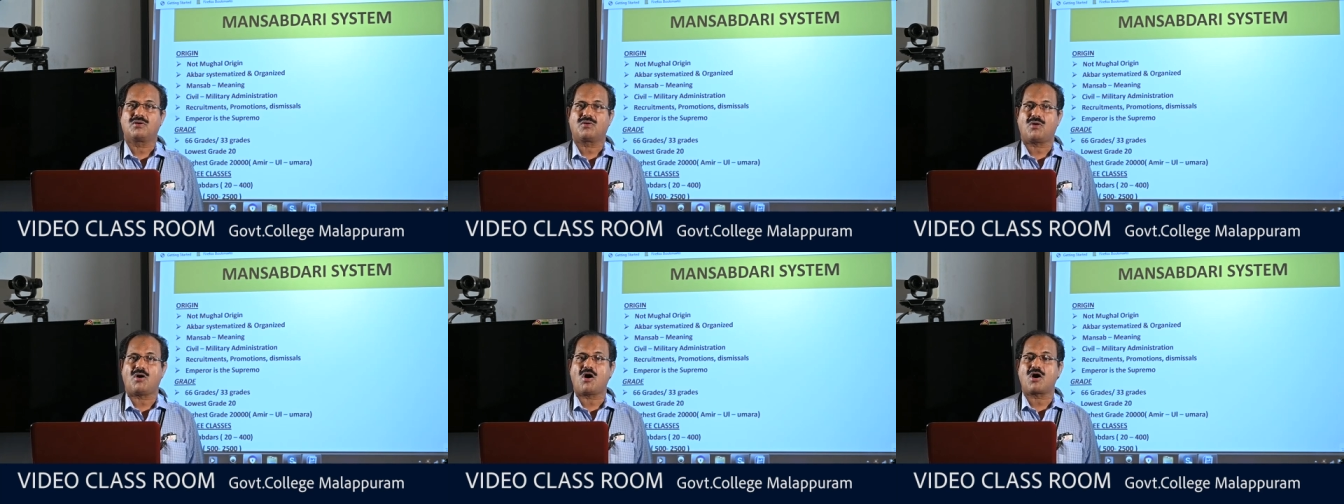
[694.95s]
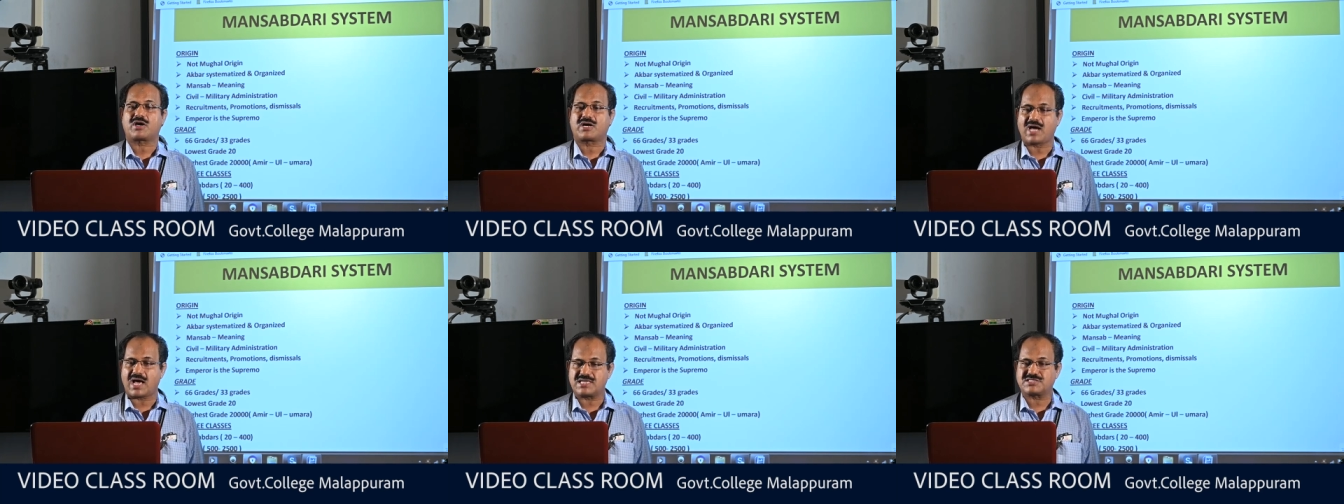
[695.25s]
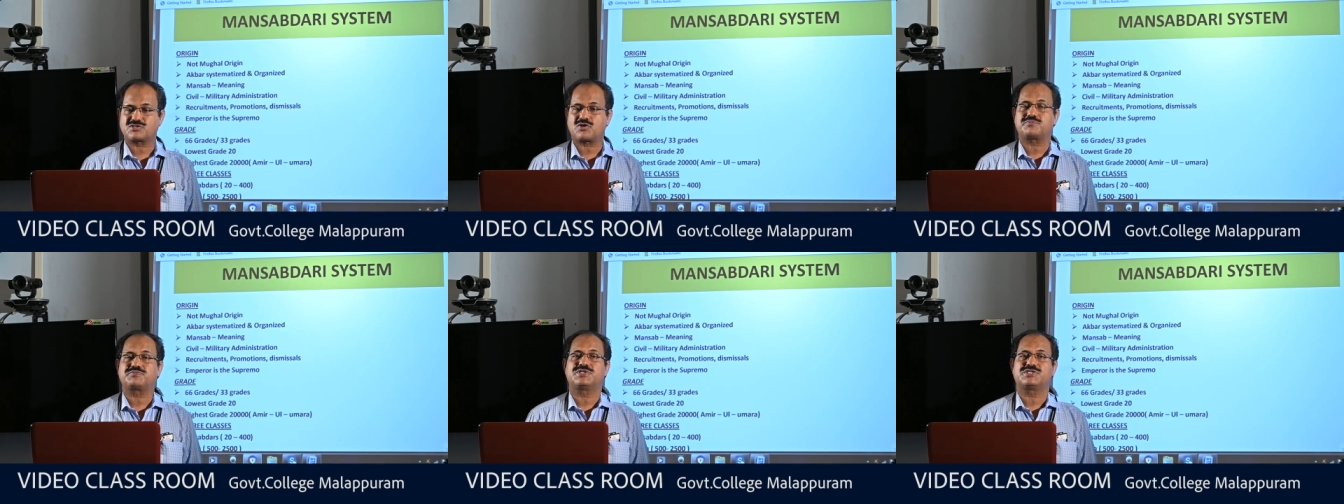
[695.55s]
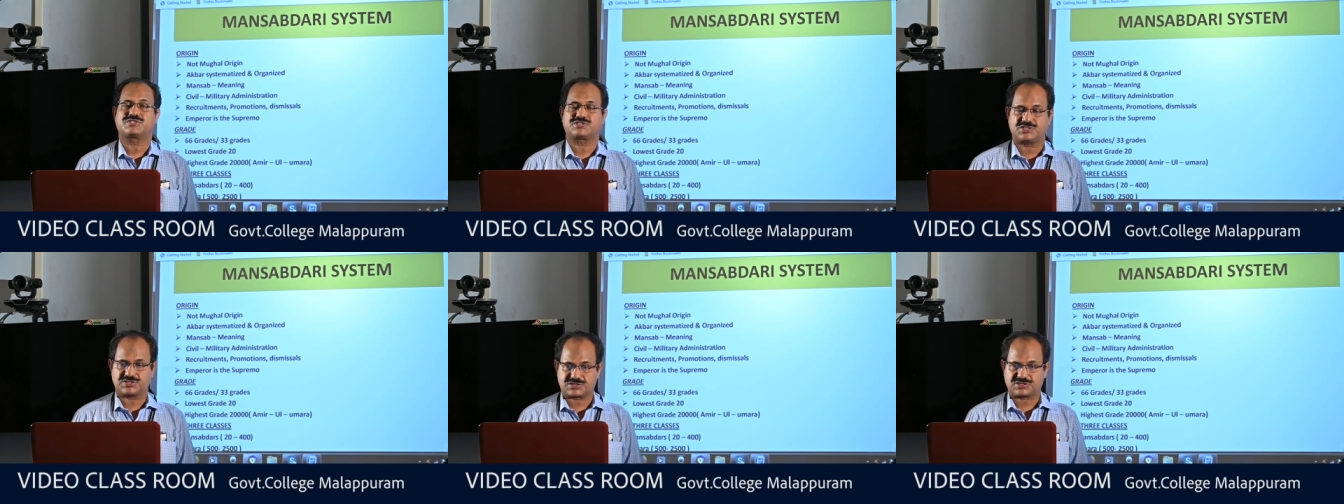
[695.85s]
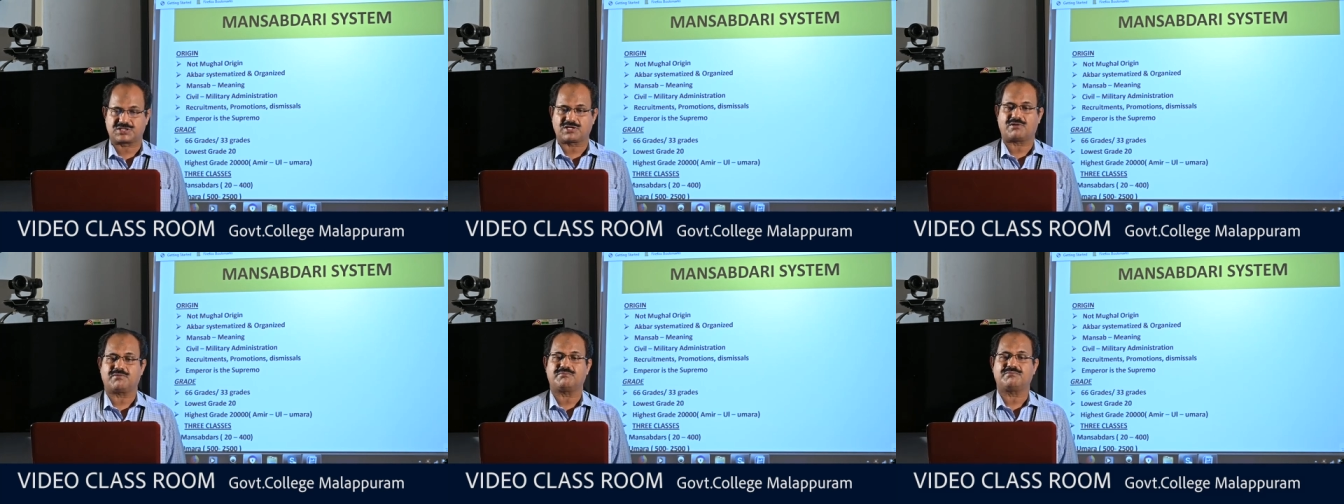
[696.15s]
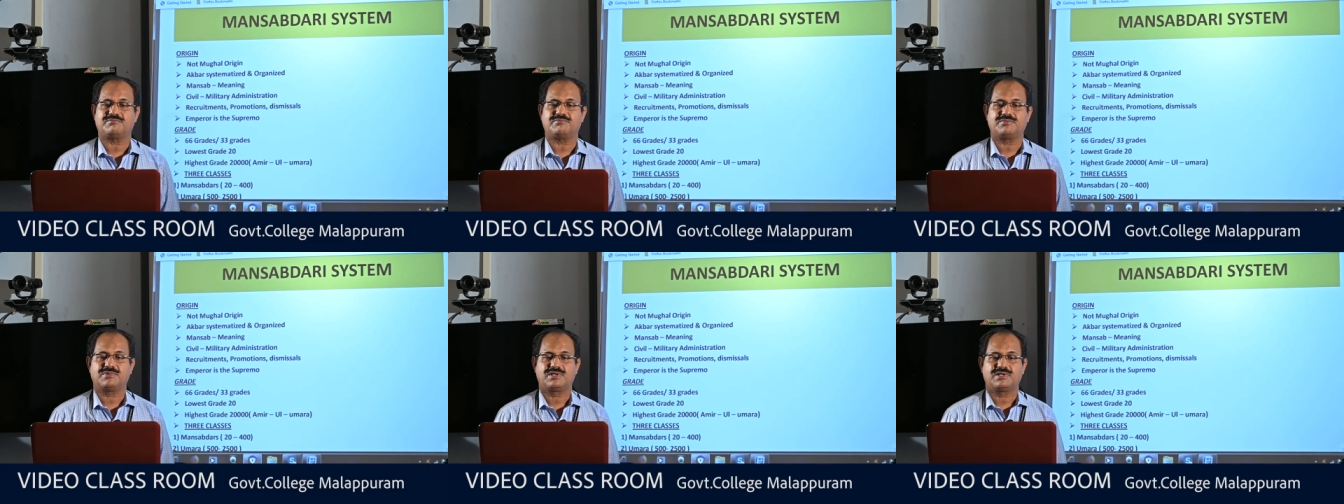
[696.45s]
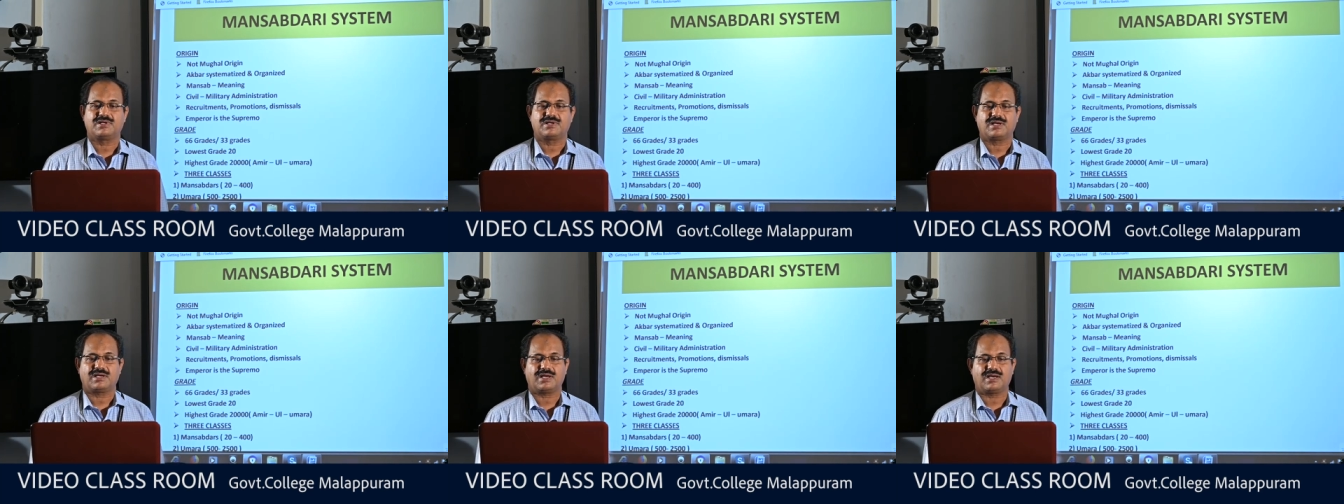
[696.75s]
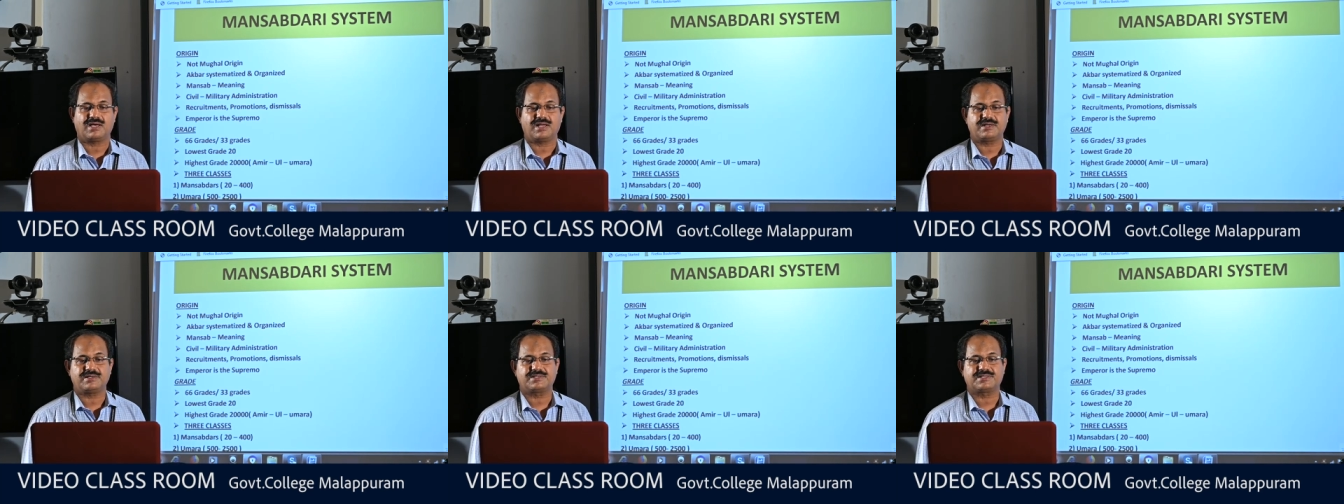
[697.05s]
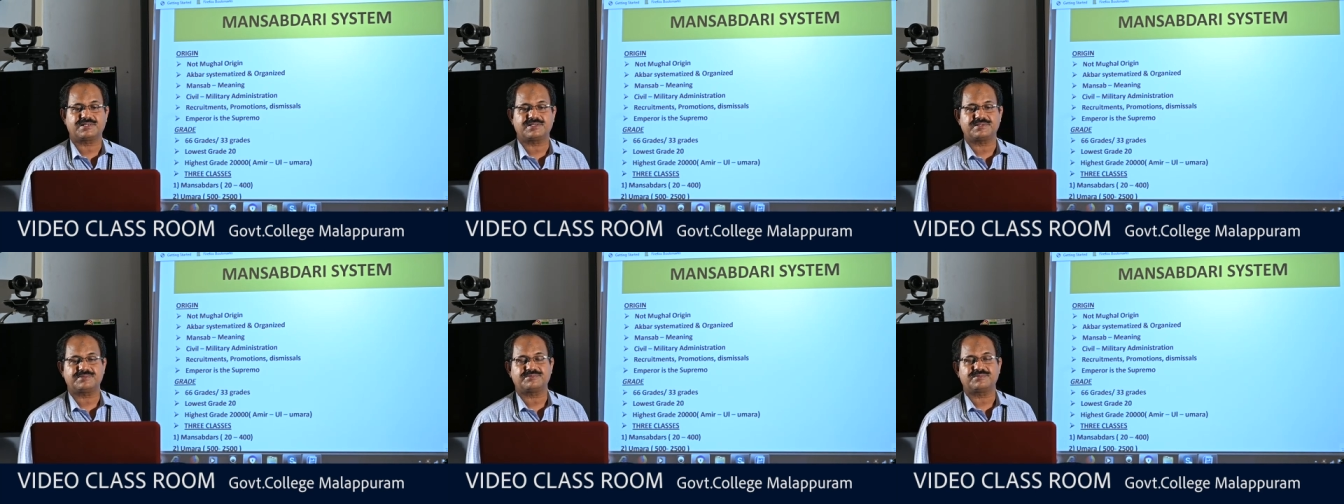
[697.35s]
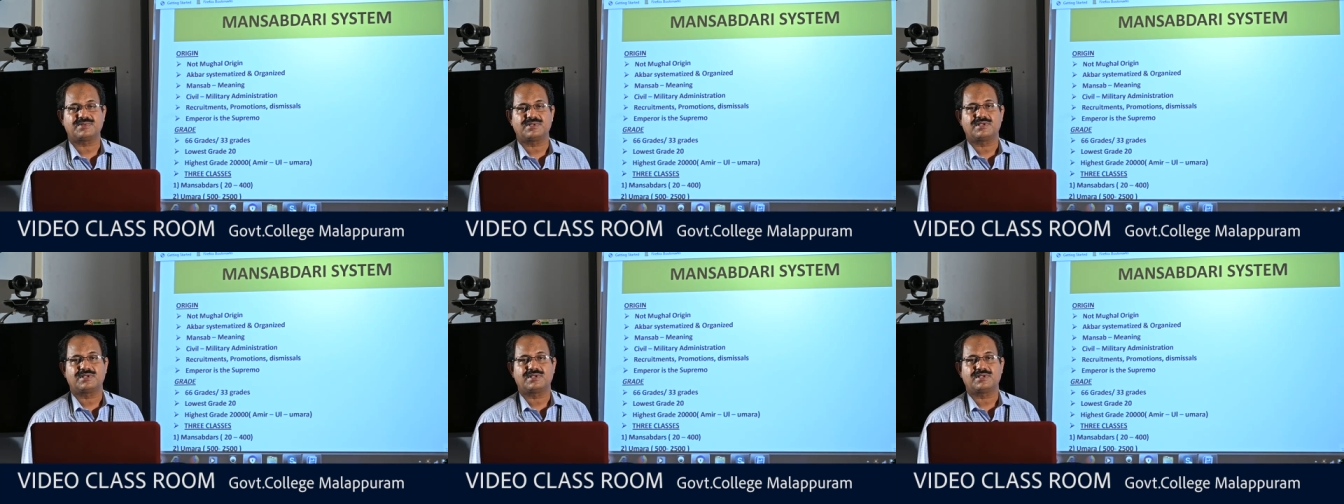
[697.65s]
organs of this system and uh,